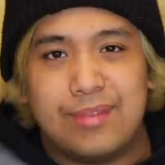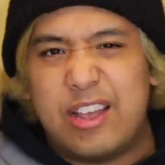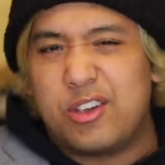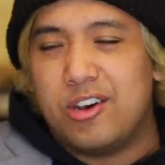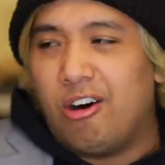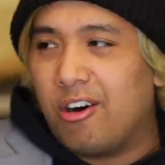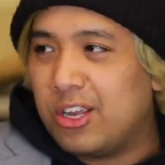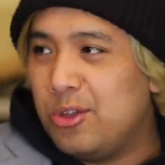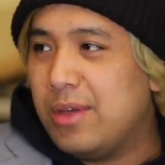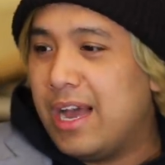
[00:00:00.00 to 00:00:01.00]
Now you could
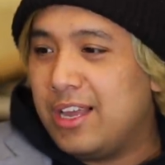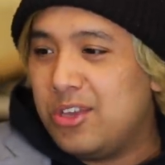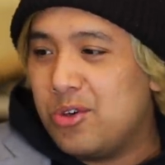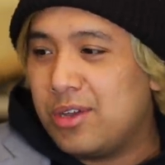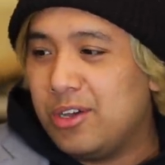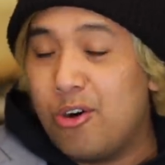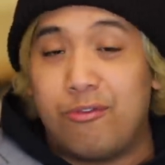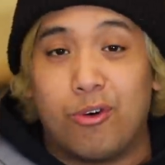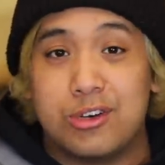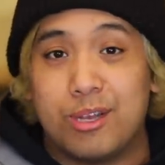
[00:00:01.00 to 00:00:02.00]
argue that you can go
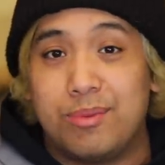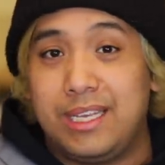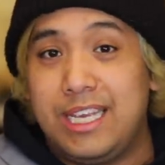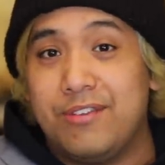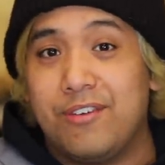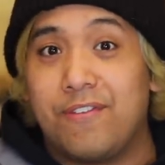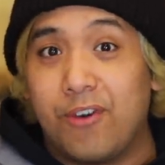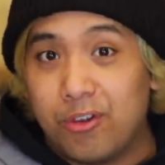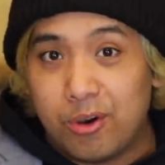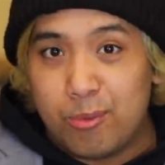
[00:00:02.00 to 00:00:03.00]
for something even
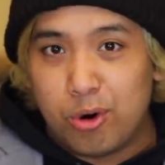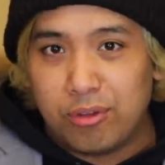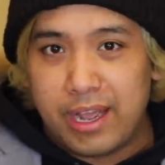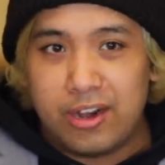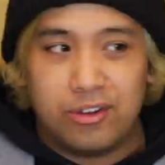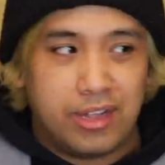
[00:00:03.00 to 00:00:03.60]
further more lighter,